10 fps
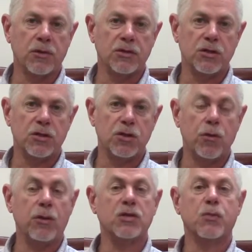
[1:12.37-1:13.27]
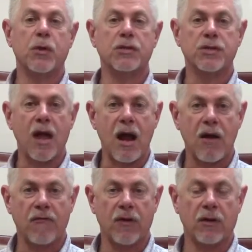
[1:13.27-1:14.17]
this issue and express
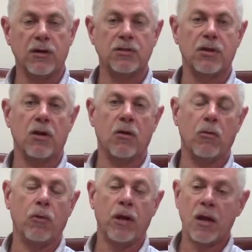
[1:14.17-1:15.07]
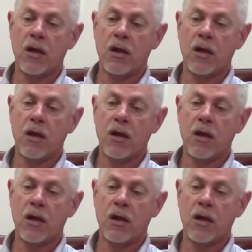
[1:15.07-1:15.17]
our feelings on